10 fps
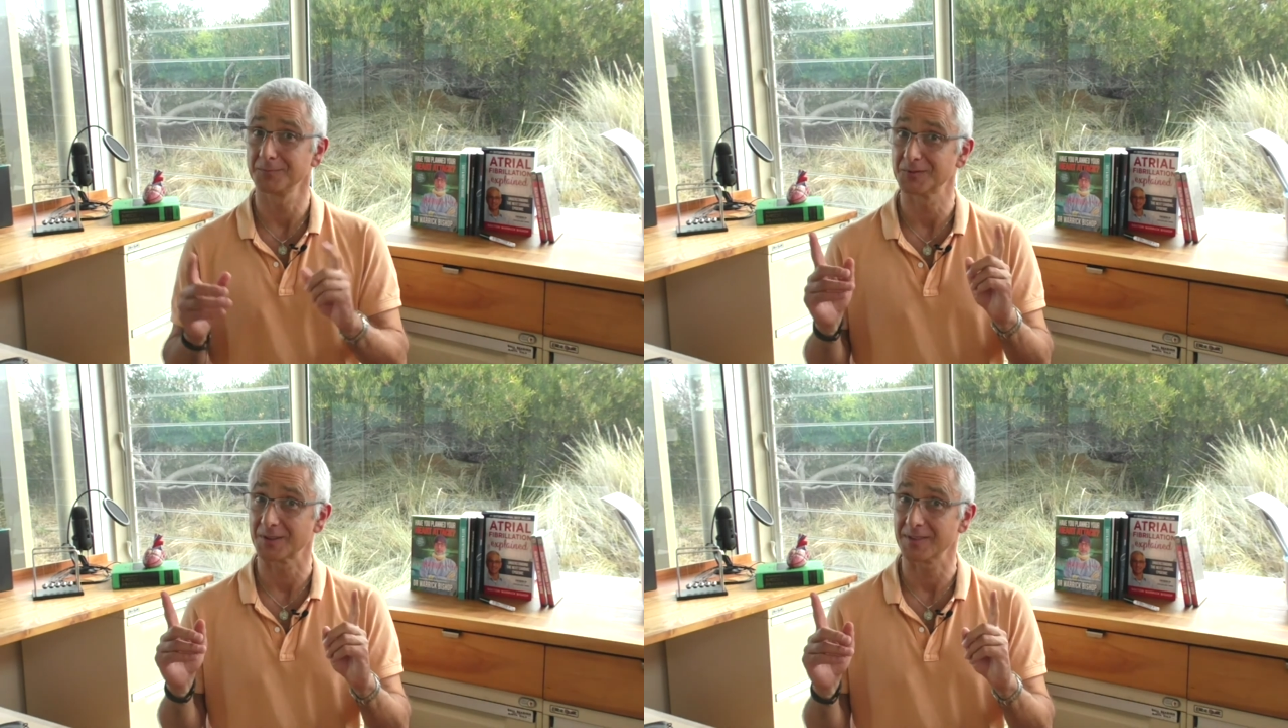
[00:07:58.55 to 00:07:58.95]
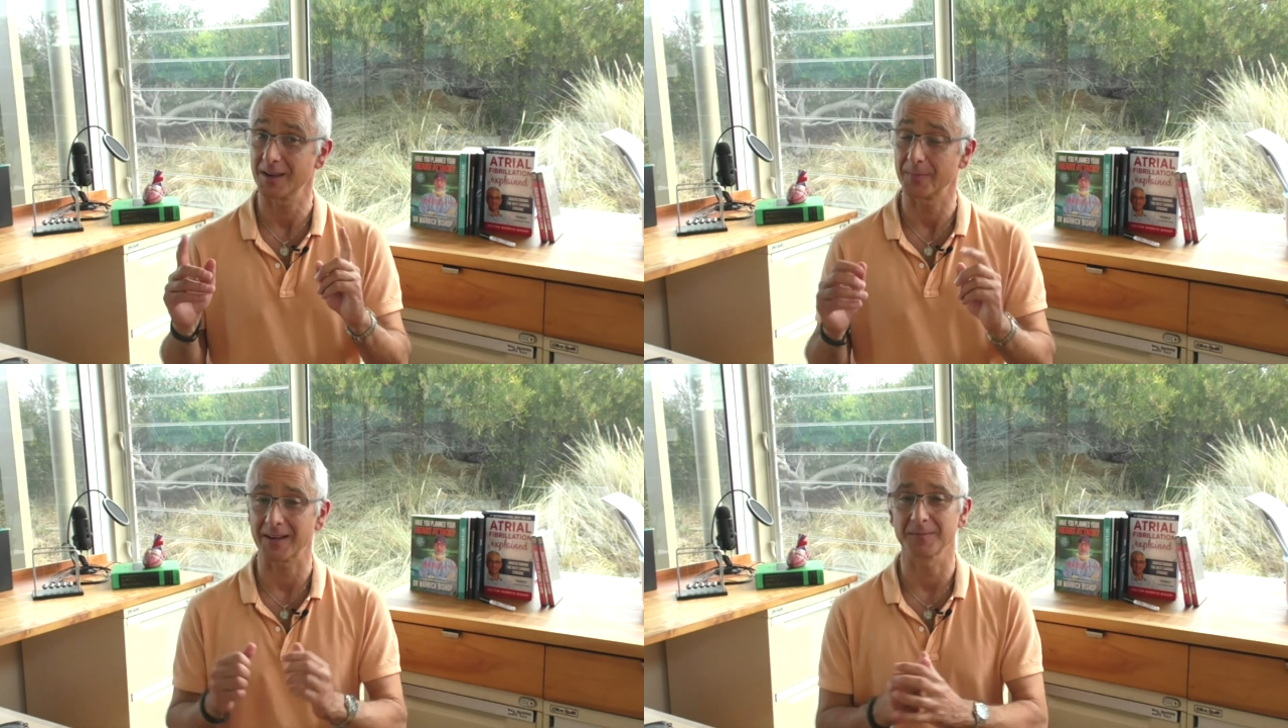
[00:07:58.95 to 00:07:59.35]
to think
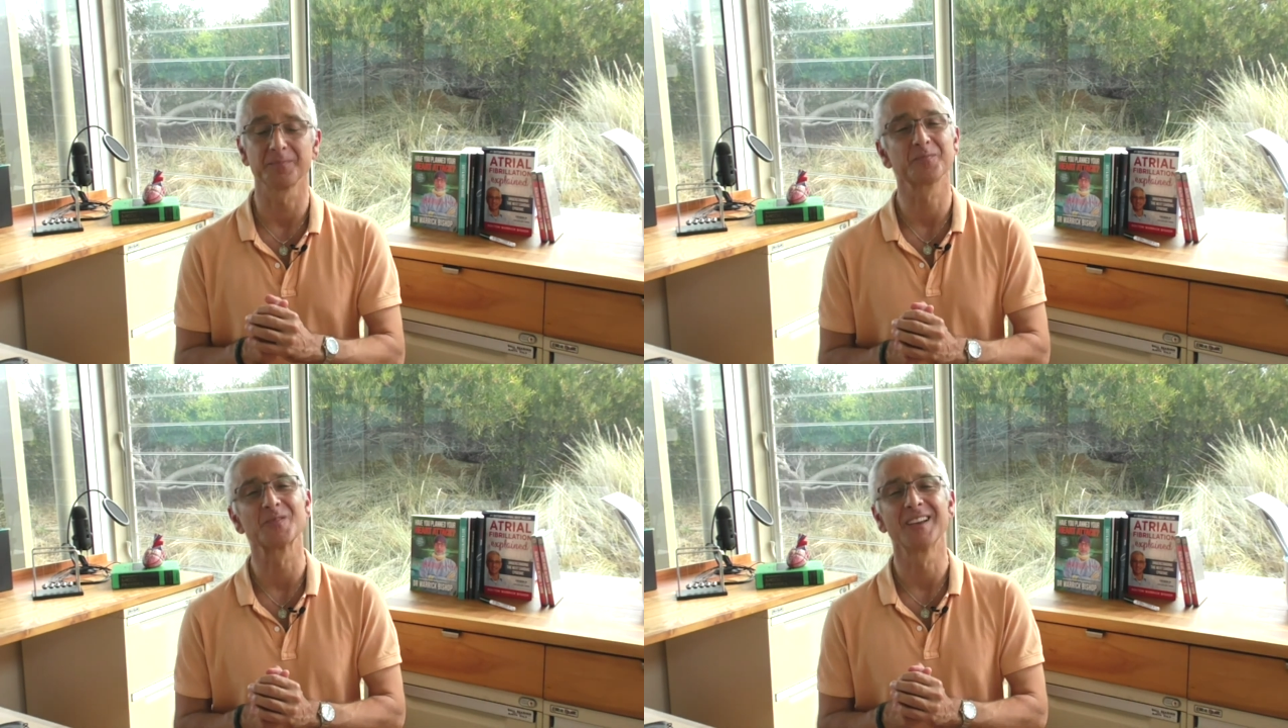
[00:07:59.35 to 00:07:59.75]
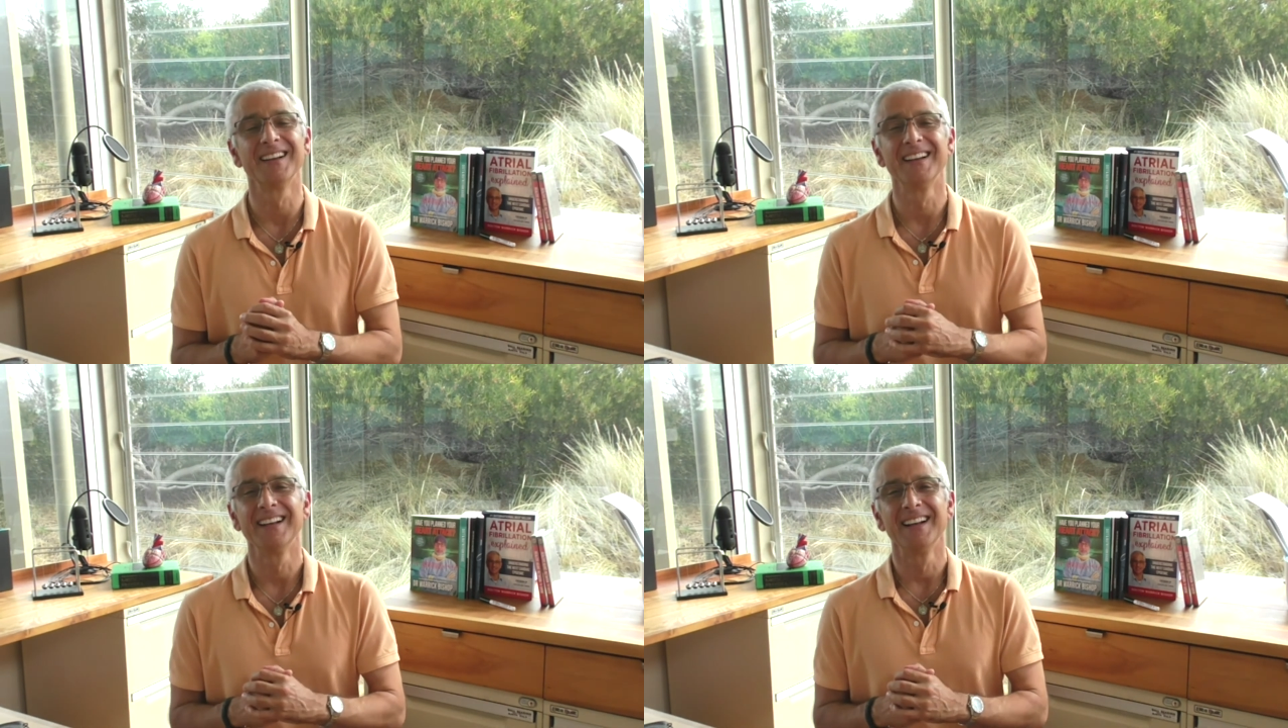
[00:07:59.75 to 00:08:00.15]
about.
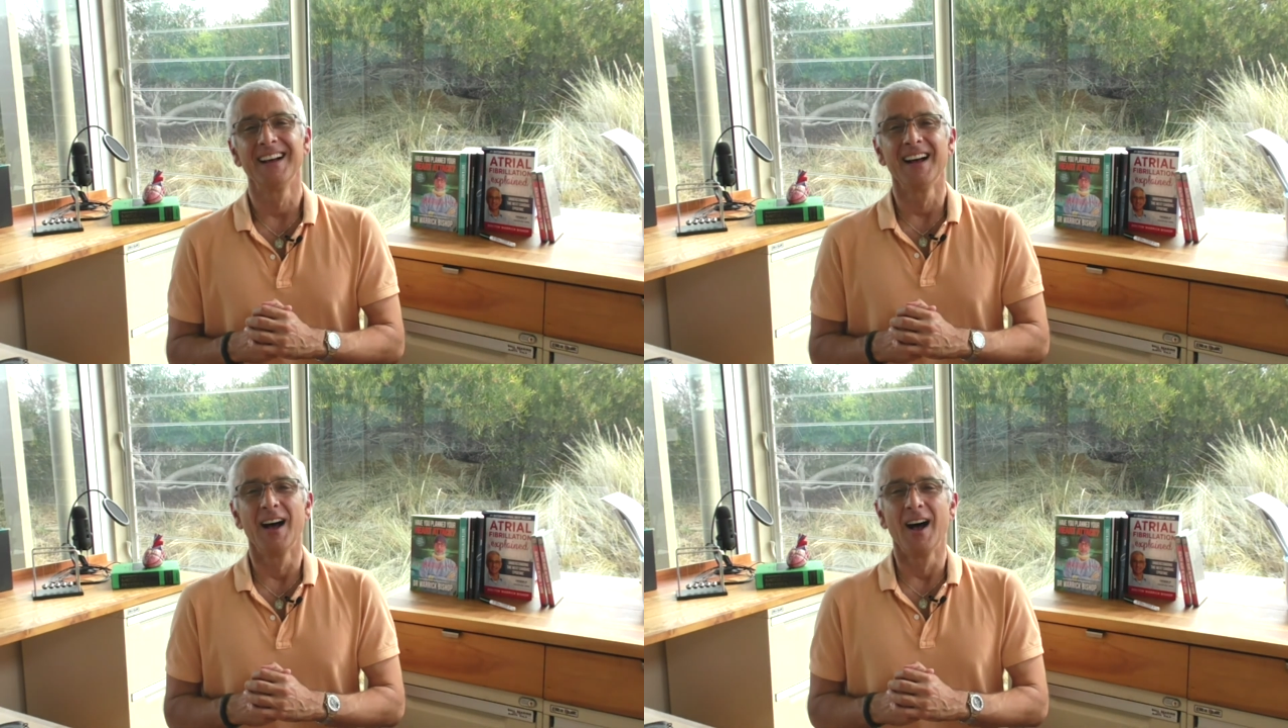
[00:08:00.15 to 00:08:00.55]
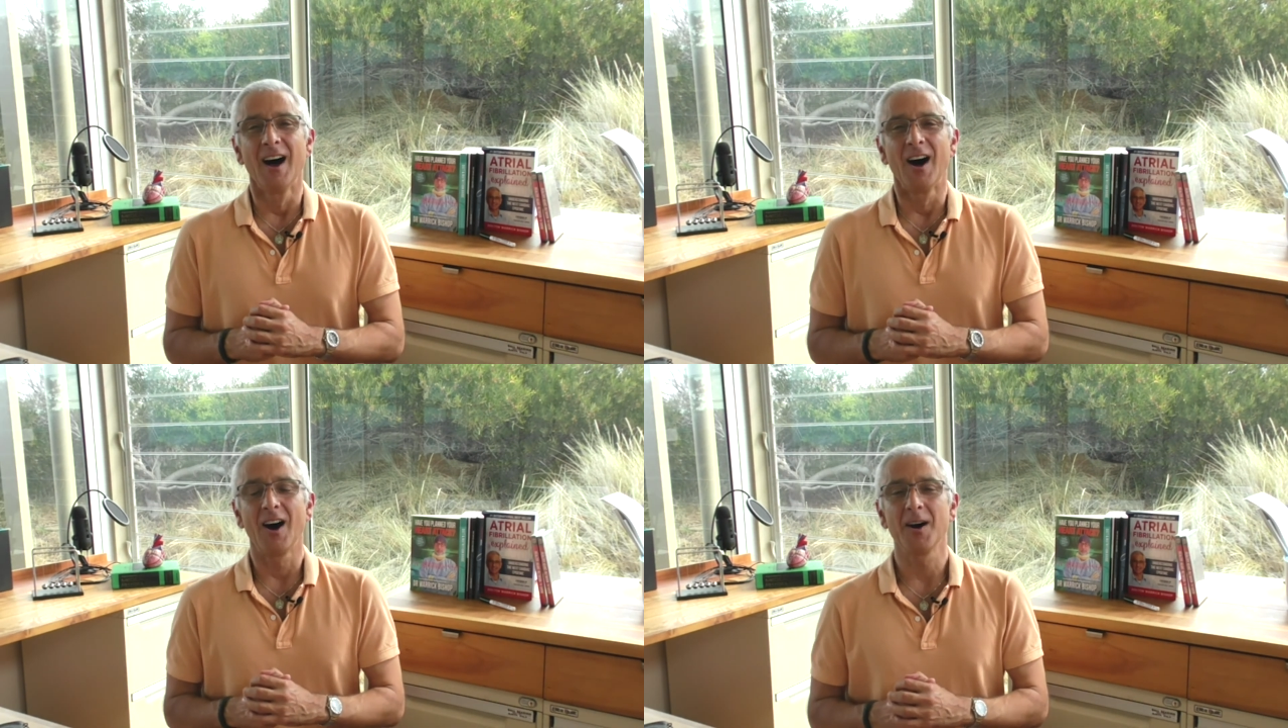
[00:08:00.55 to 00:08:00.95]

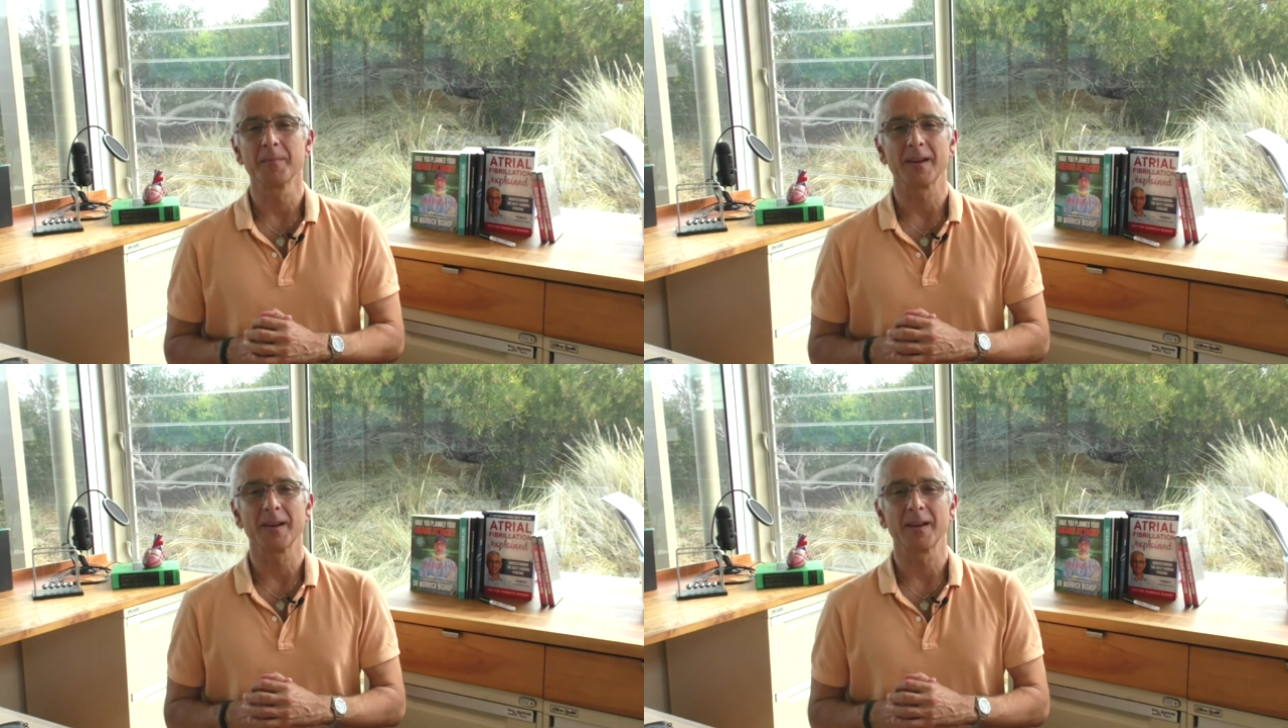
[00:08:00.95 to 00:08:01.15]
I'm